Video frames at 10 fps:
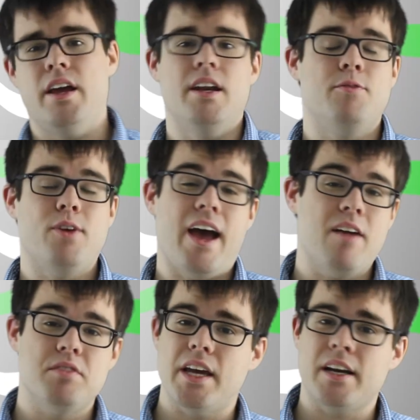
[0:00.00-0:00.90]
and if you
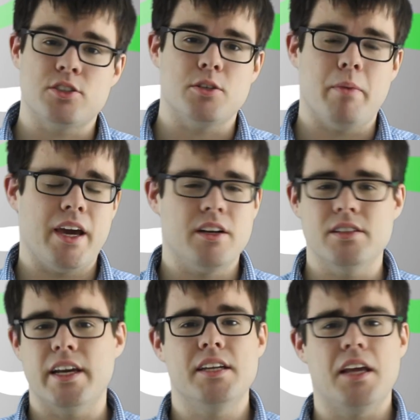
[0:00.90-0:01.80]
have the extra mana
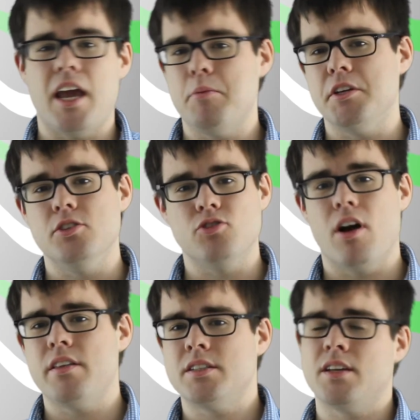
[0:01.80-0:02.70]
late game and you
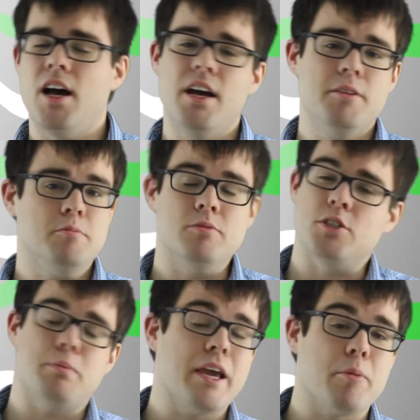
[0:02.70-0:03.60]
draw this guy,
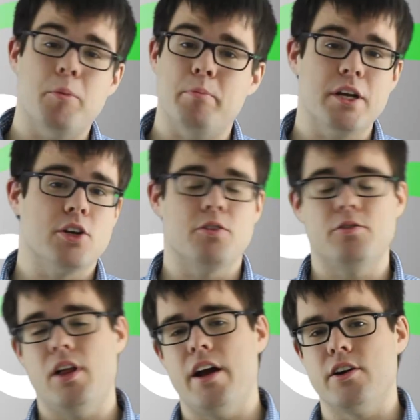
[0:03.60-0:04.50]
just make him a bigger
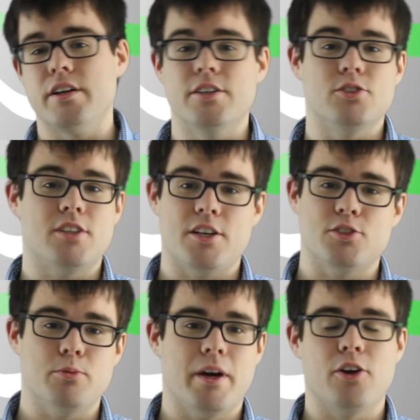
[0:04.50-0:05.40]
flyer and he'll
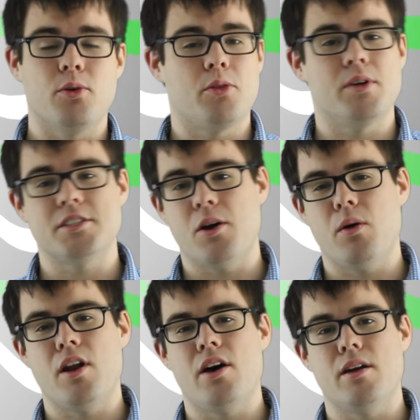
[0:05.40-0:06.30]
tussle better with what's
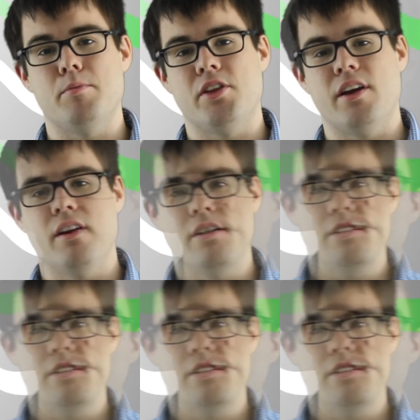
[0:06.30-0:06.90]
going on up there.